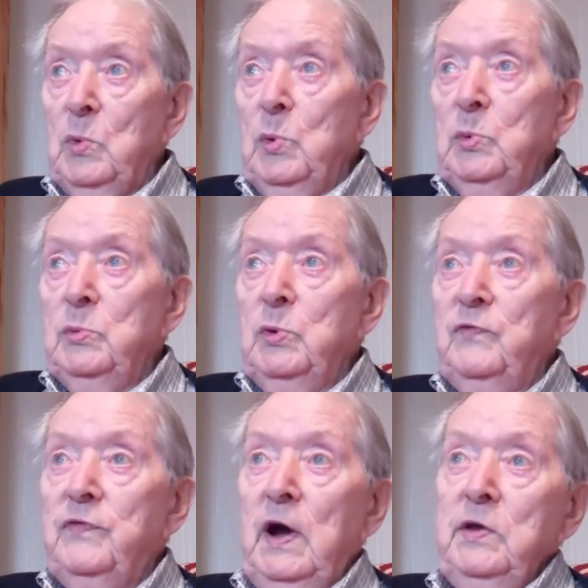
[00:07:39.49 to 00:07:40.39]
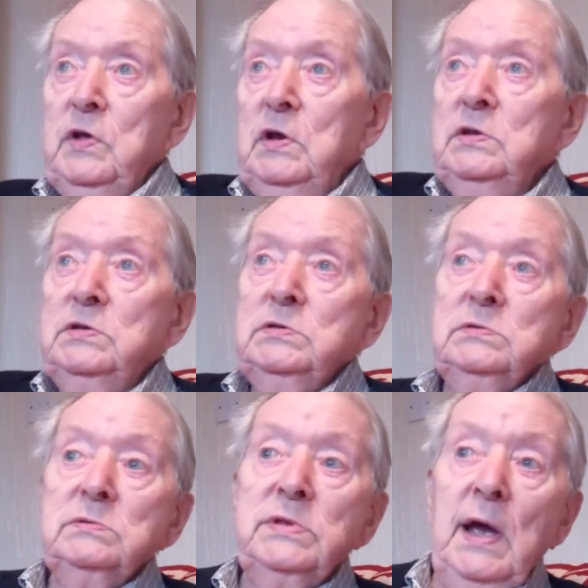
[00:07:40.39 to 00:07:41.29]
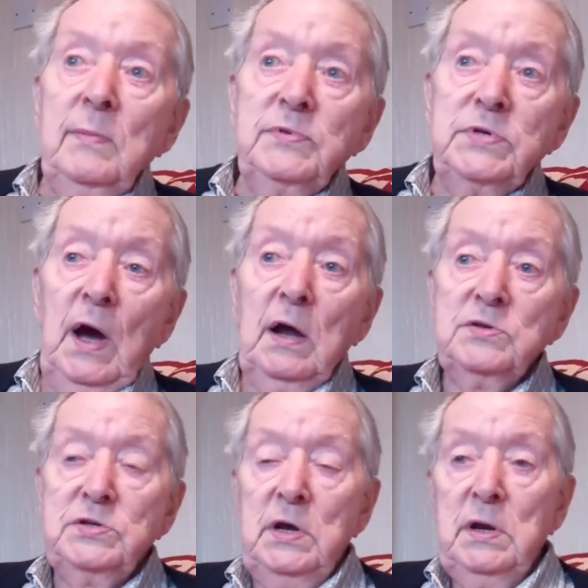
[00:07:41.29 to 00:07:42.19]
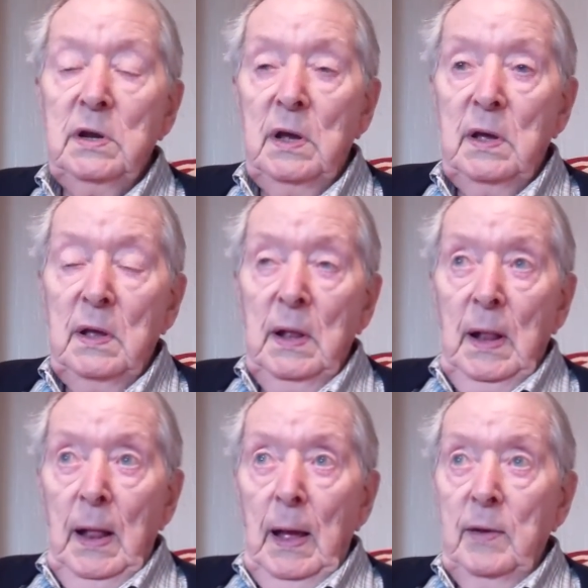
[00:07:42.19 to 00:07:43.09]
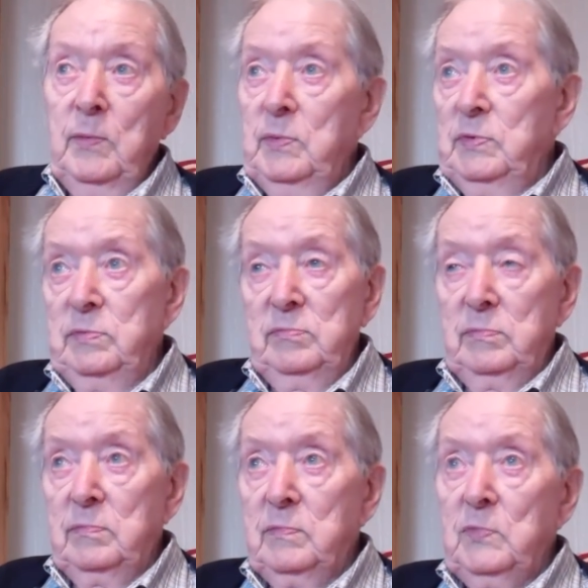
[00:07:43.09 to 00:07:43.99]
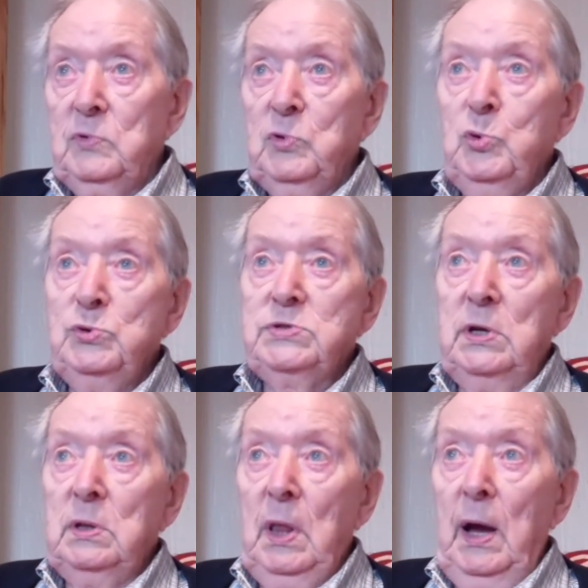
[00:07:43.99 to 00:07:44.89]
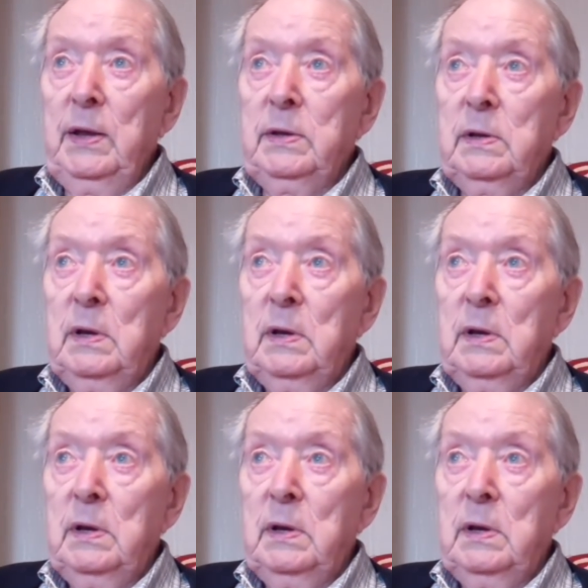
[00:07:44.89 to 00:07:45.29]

We would find it and depth charge it and lose it, like.